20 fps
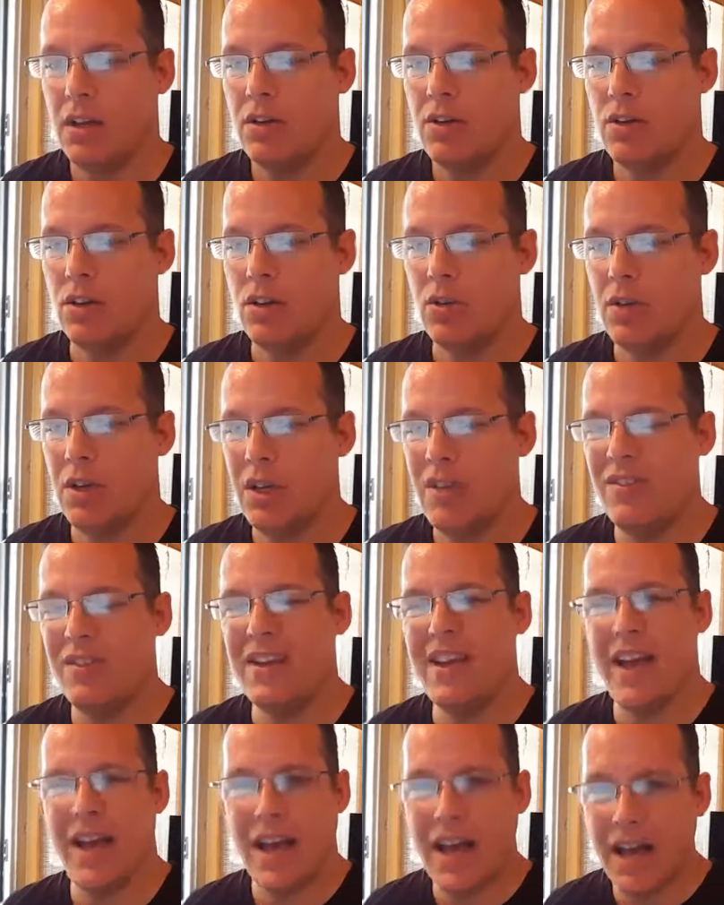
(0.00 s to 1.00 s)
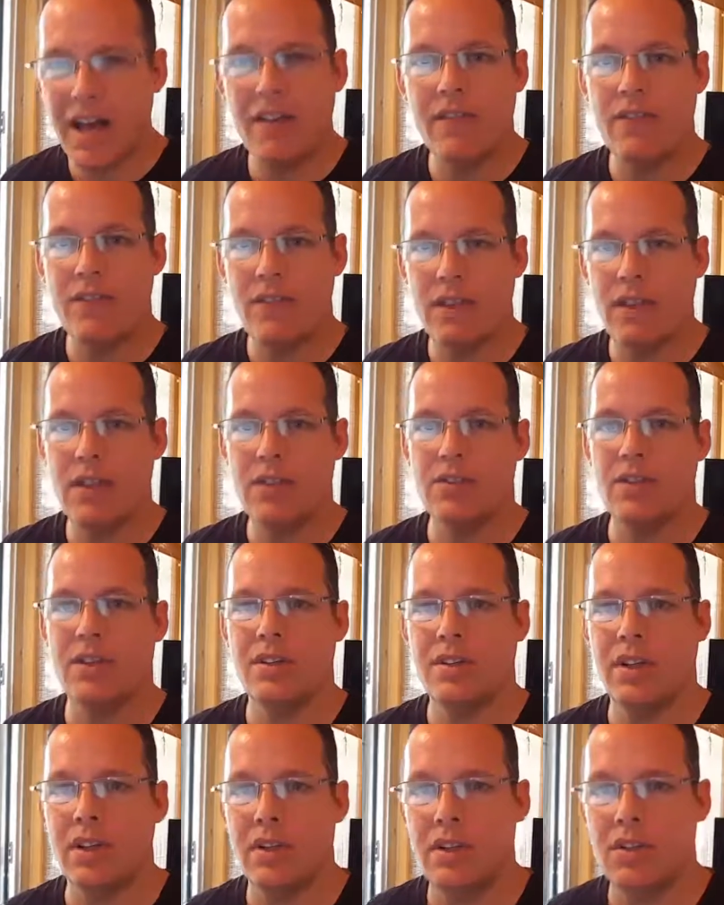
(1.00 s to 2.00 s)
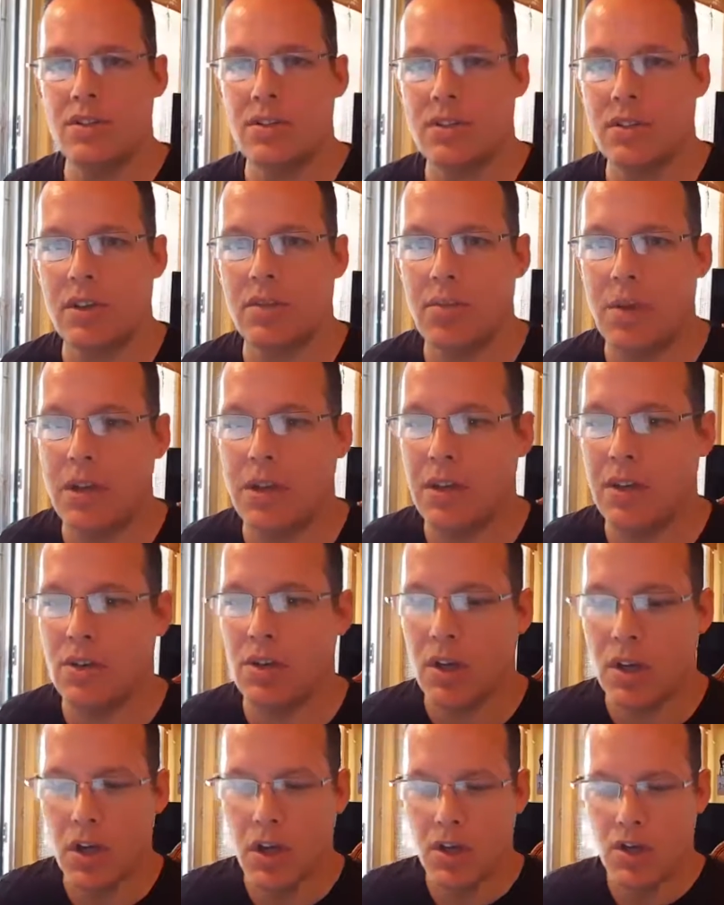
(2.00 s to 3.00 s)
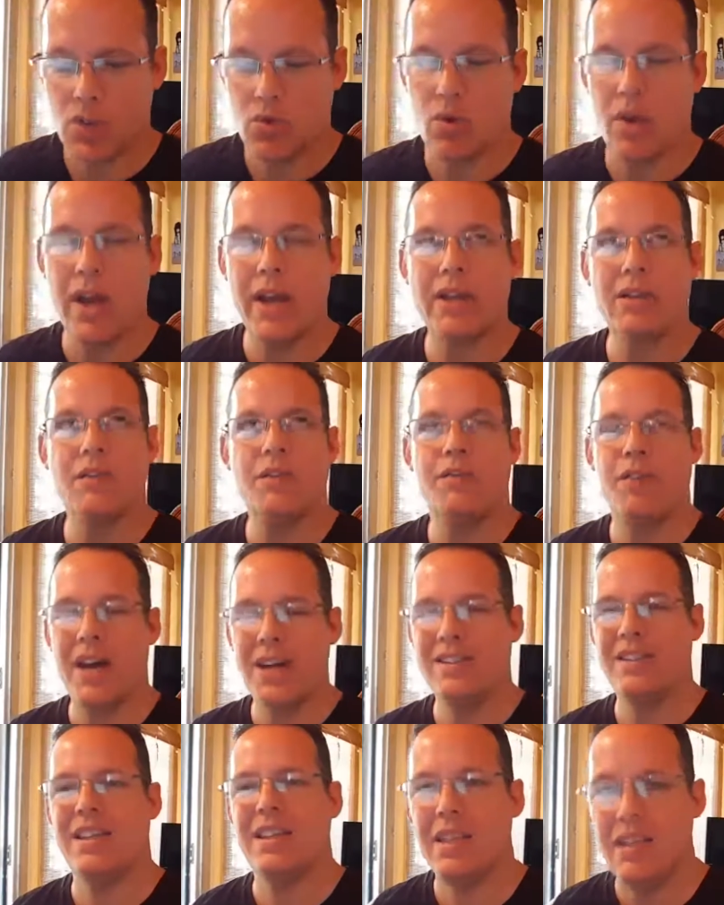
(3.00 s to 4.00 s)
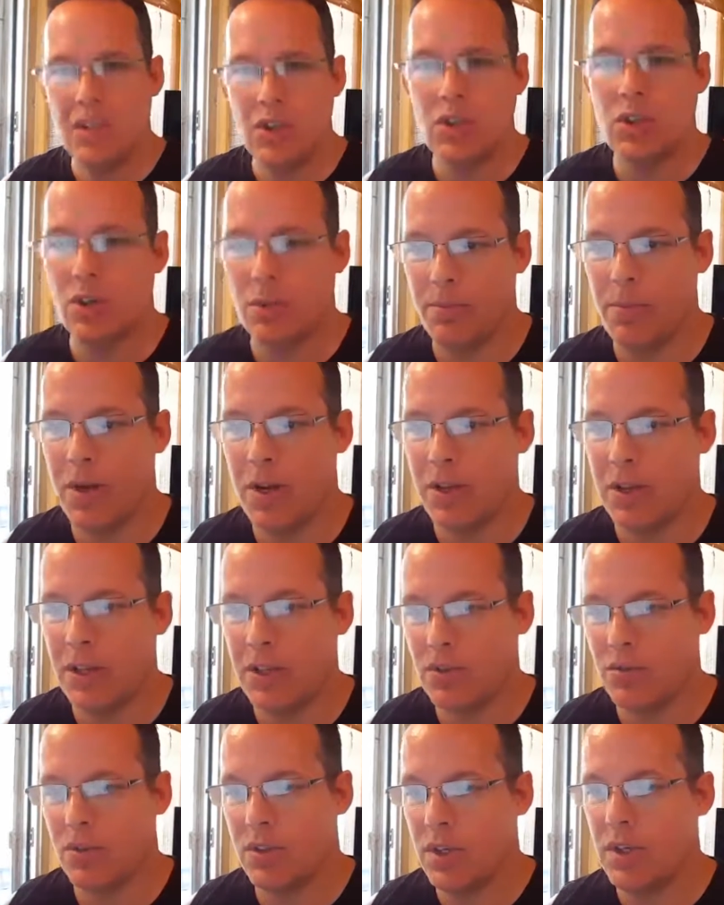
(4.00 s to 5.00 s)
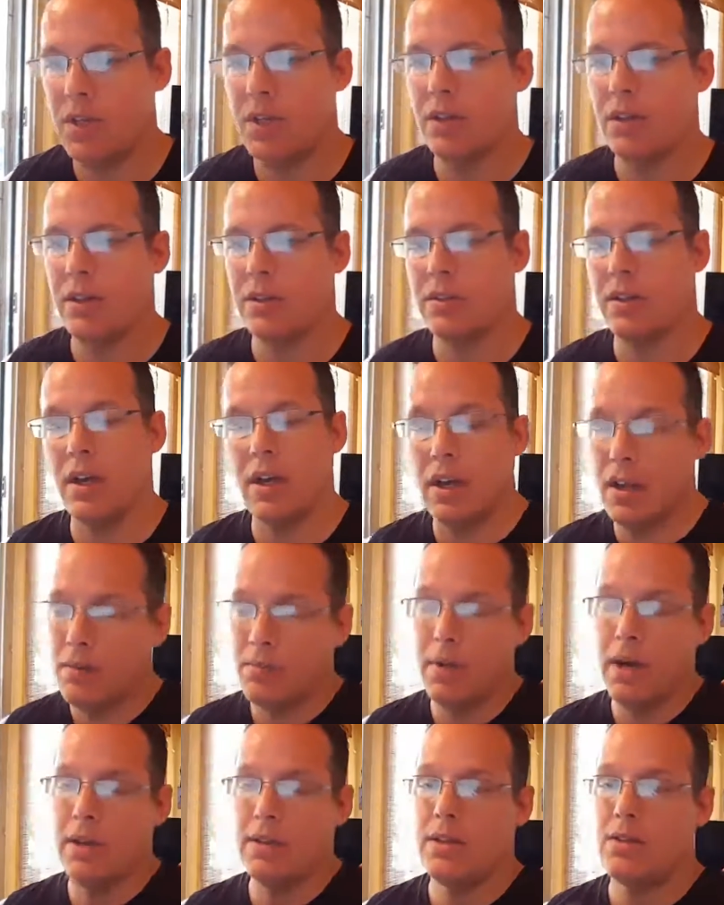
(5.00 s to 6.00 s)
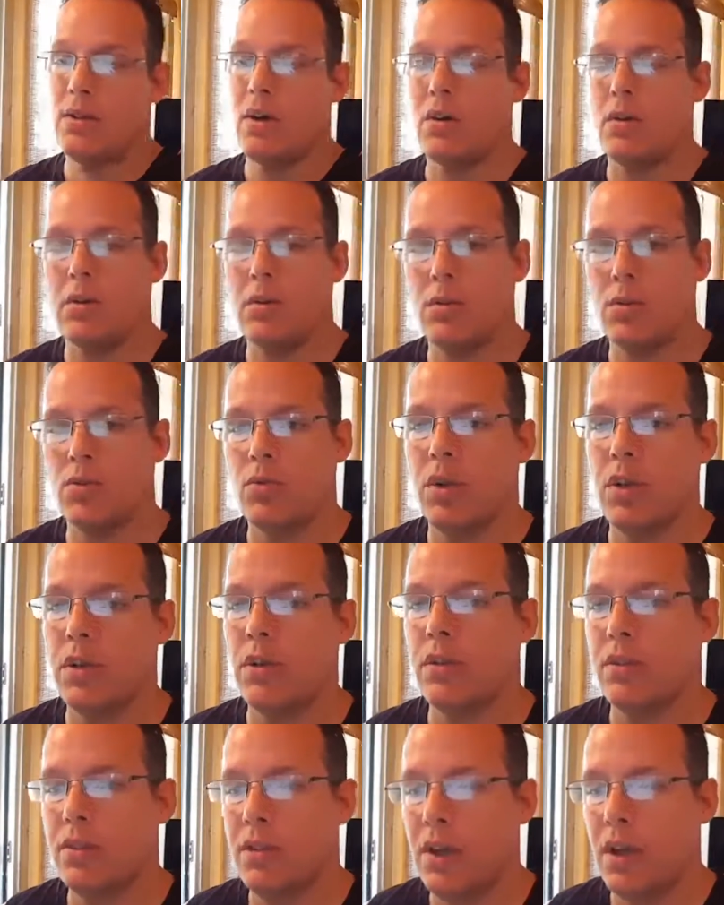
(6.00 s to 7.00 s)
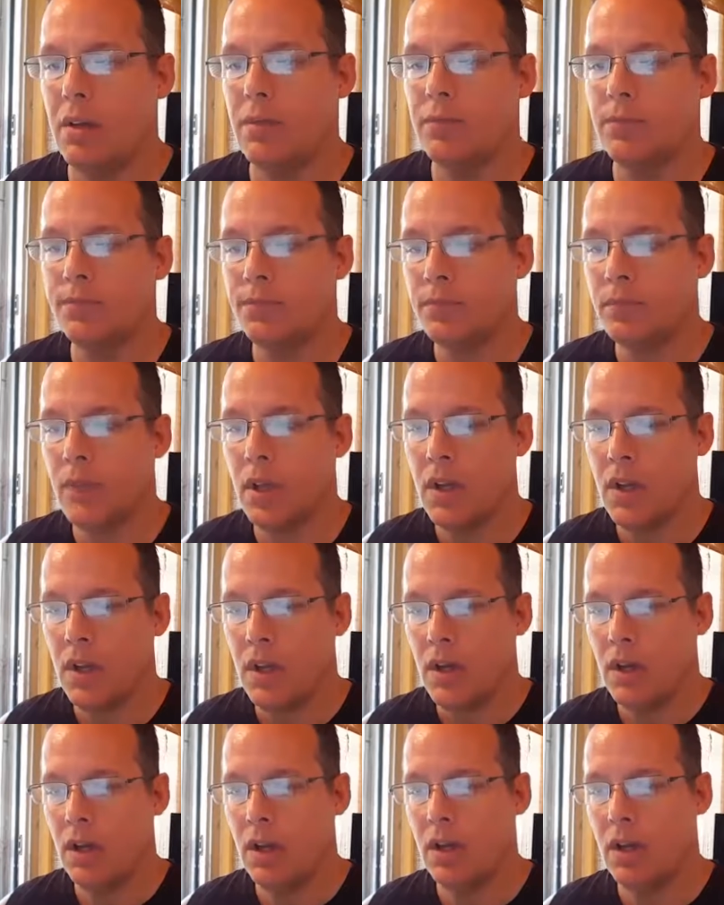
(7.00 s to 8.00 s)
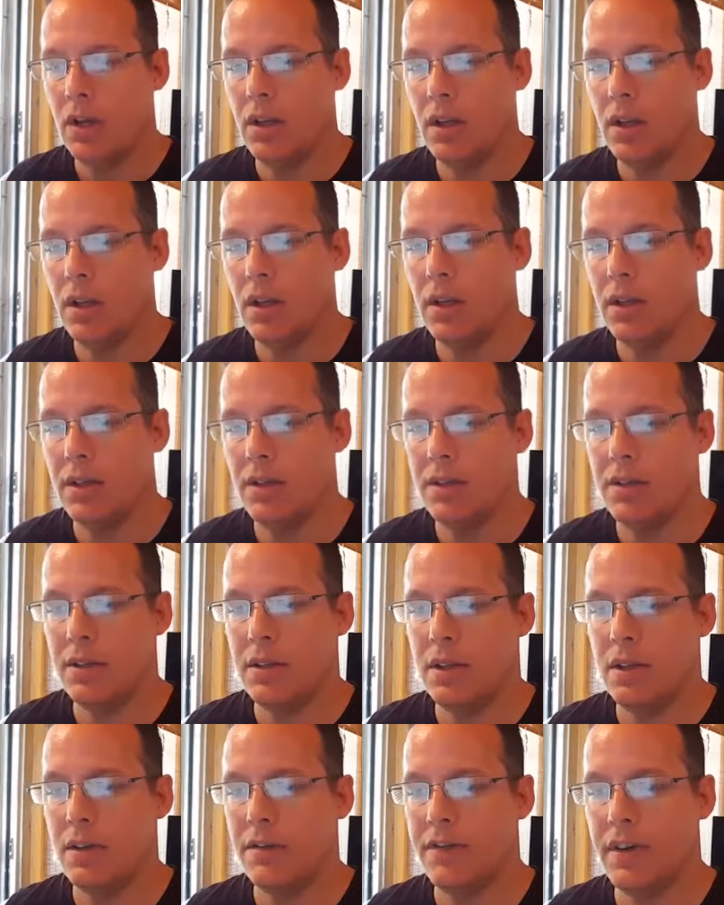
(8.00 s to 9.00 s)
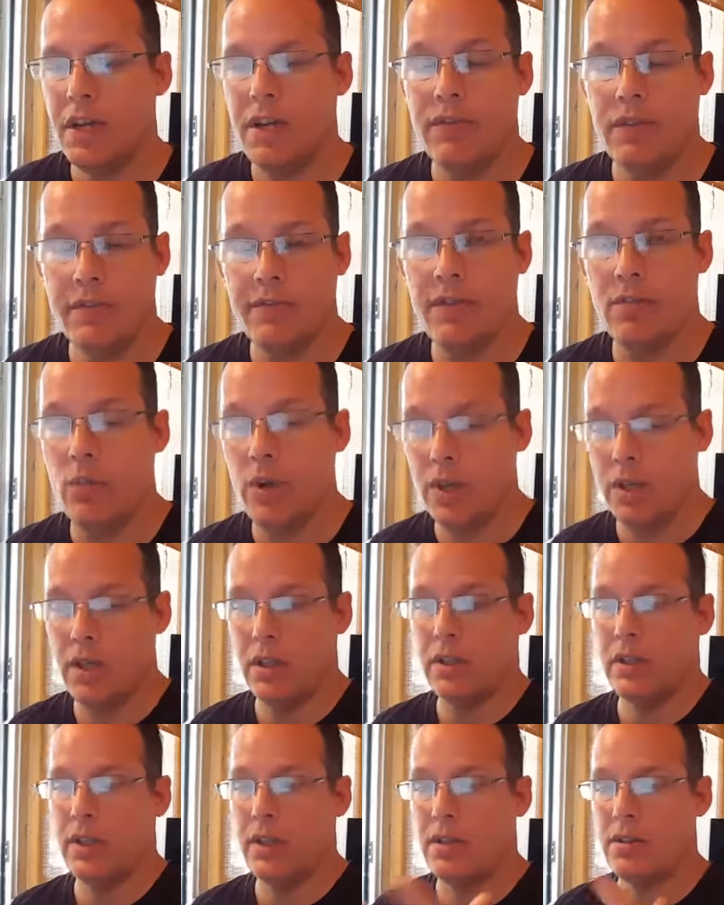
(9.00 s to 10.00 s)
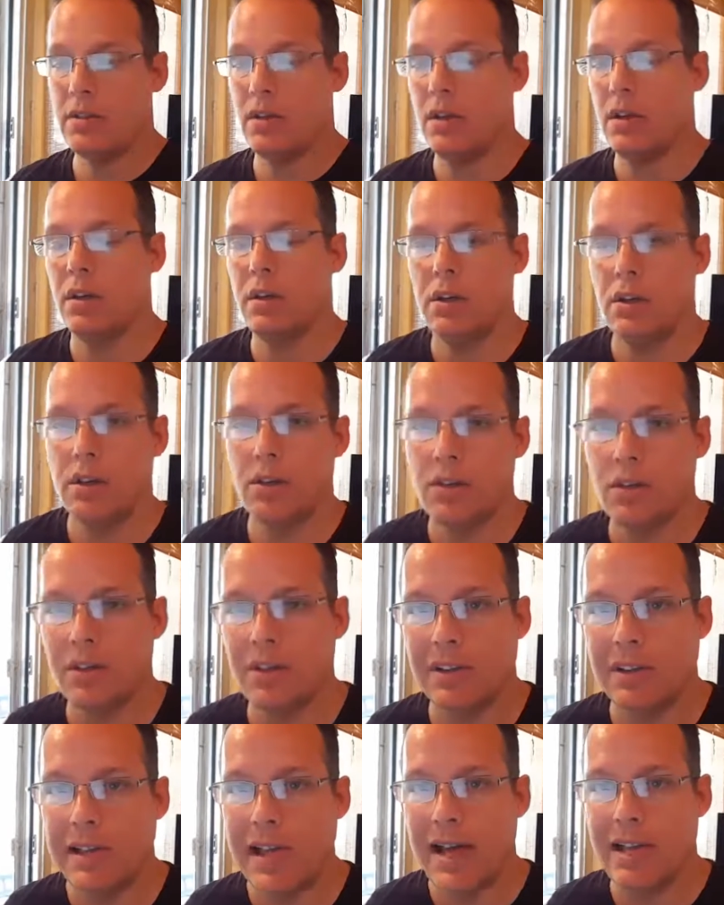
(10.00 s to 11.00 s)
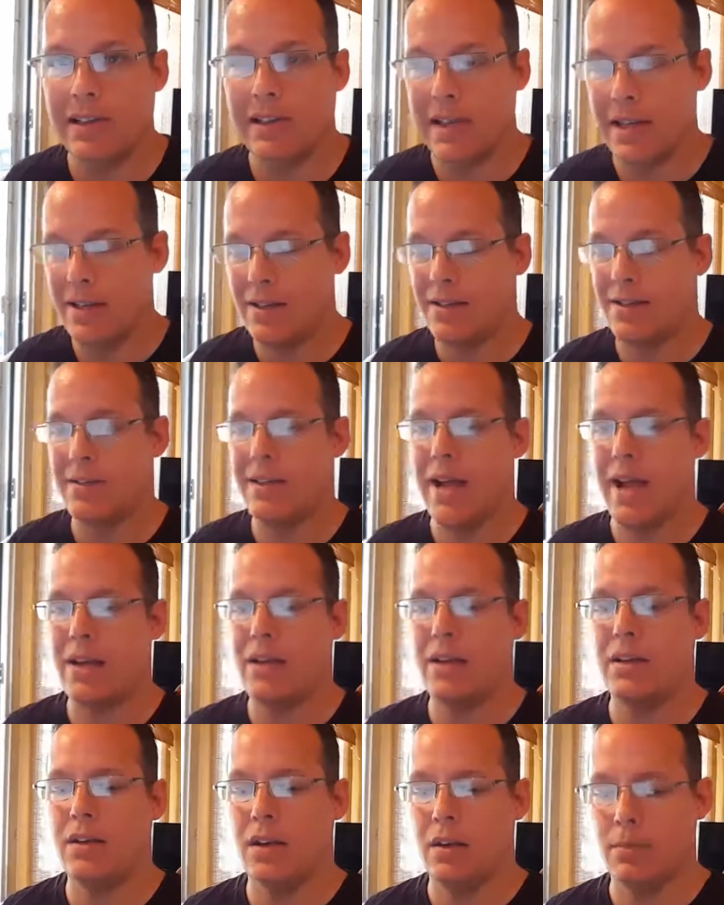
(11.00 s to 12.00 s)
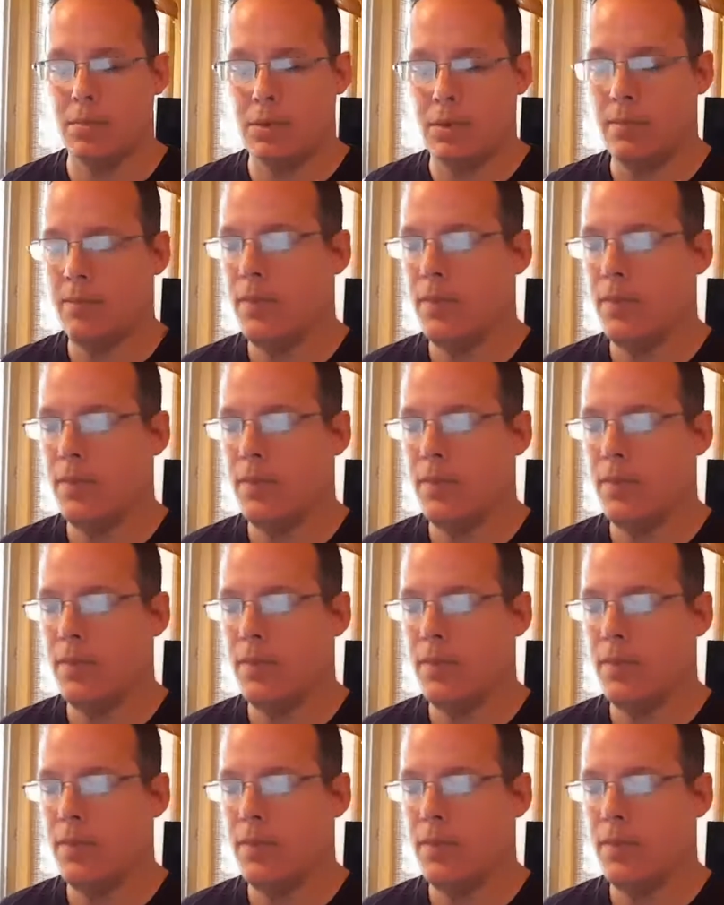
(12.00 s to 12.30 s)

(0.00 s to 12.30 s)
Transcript: to even have these intelligence committees trying to find the Easter Bunny. It's ridiculous. And by these articles right here today, and even from WikiLeaks and their latest data dumps,